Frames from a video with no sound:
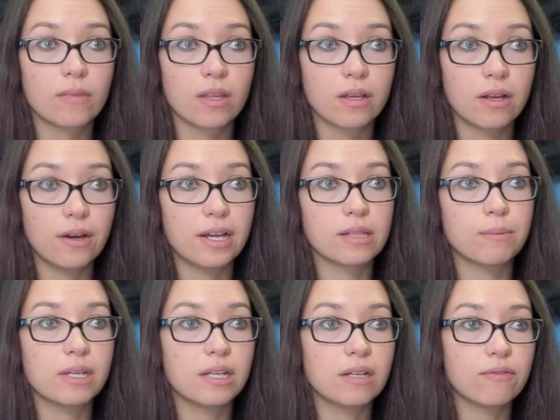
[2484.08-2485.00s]
All right, at the
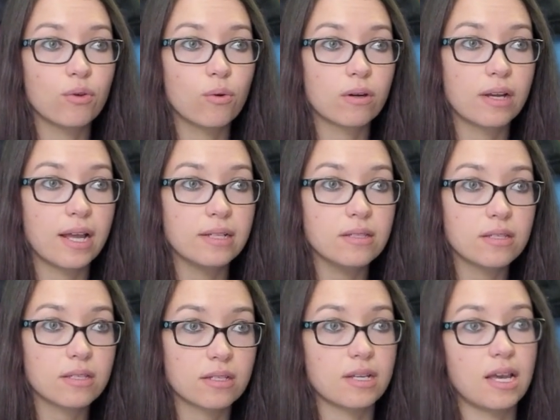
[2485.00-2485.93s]
beginning of your end
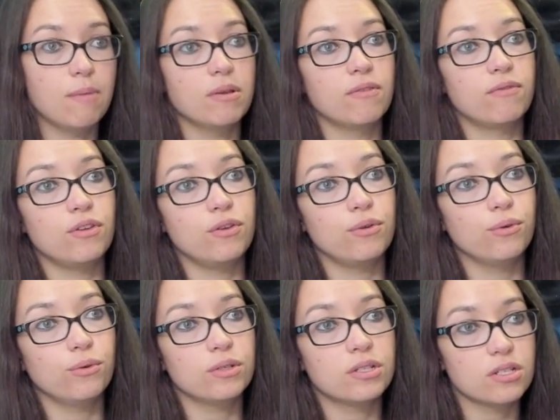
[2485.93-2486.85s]
step, if
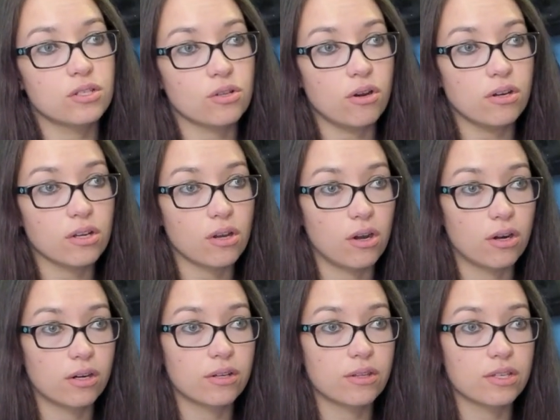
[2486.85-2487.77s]
you discard a
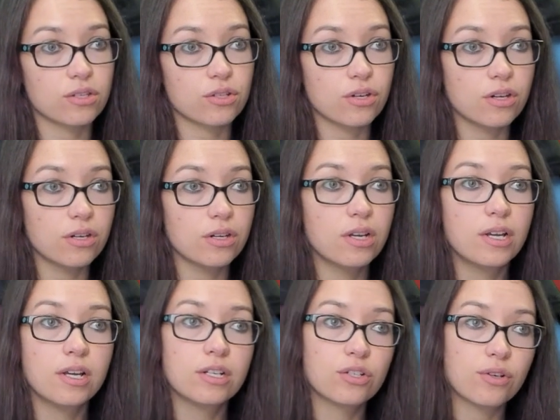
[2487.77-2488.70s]
card this turn,
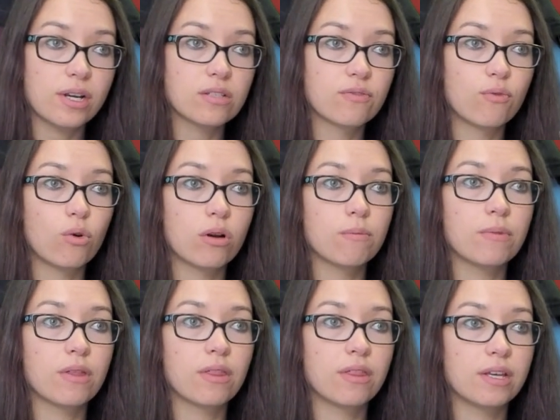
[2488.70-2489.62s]
transform
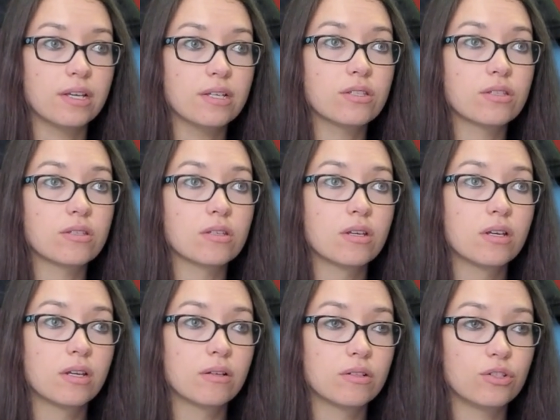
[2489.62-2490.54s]
this
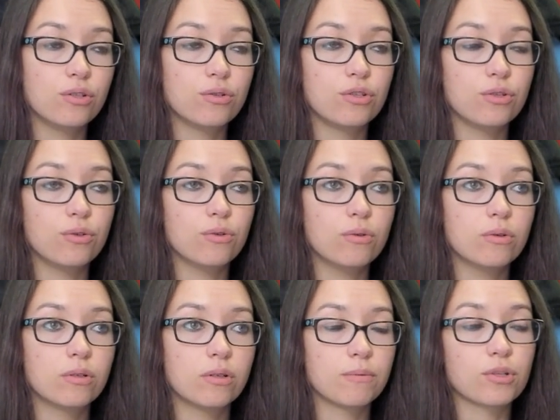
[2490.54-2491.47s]

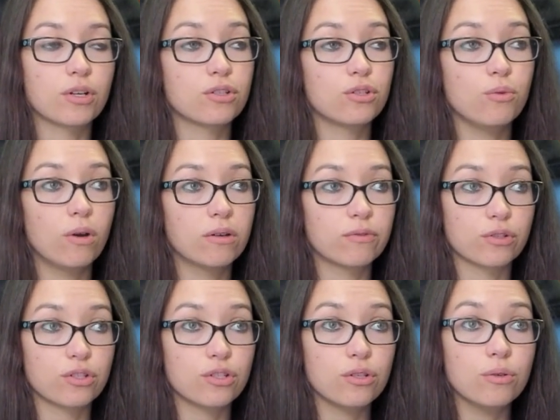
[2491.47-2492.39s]
2/1 for
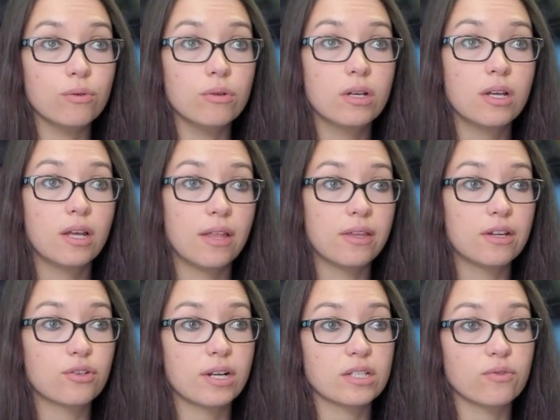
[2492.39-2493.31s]
2, and then it
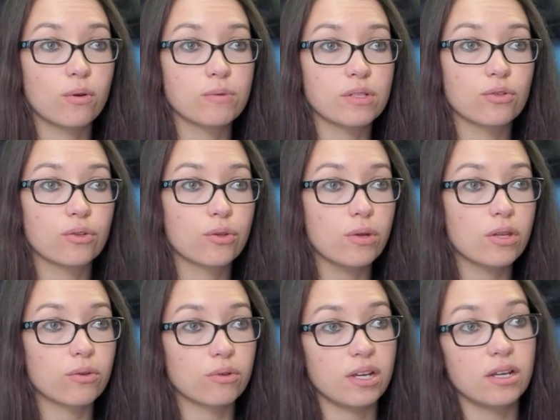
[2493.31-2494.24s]
transforms into a
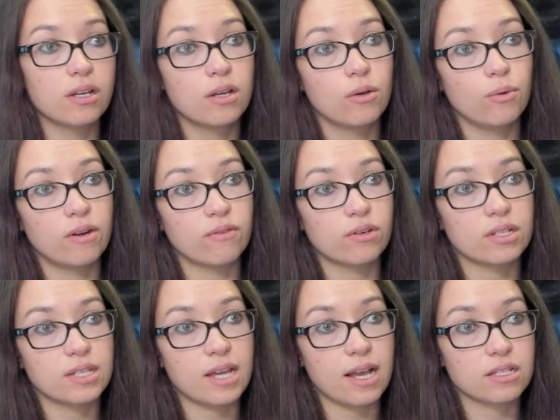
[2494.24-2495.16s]
3/3. Whenever it
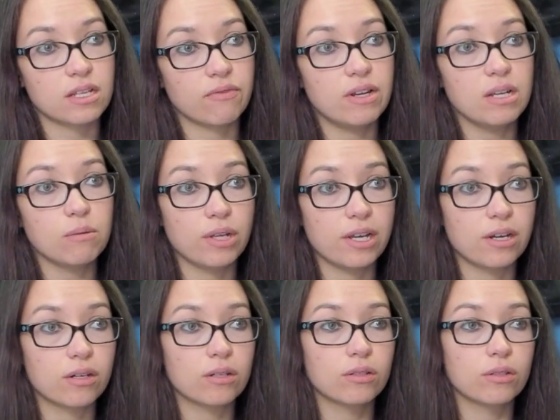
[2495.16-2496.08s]
attacks defending
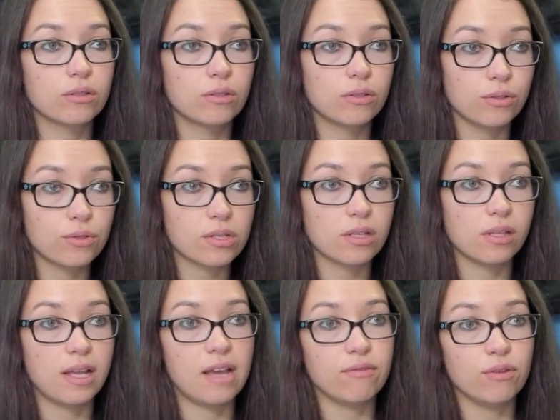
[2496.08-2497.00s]
player, loses a
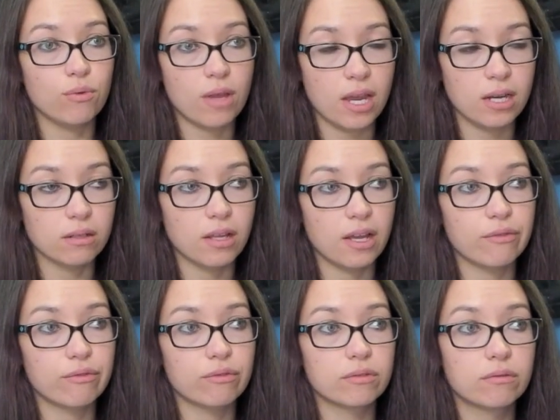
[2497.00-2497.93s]
life, you gain a life.